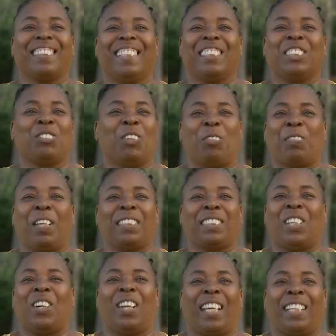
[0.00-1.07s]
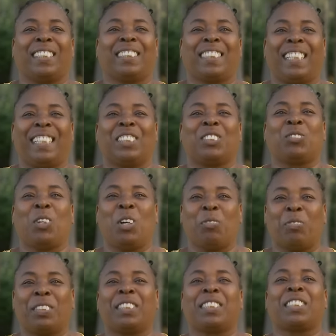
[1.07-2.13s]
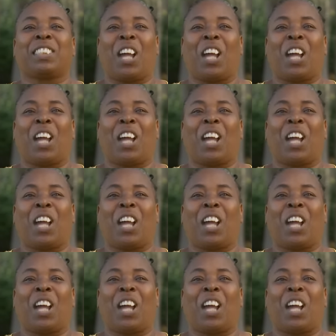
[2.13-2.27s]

It's rough, that's all I can say. It's rough and it's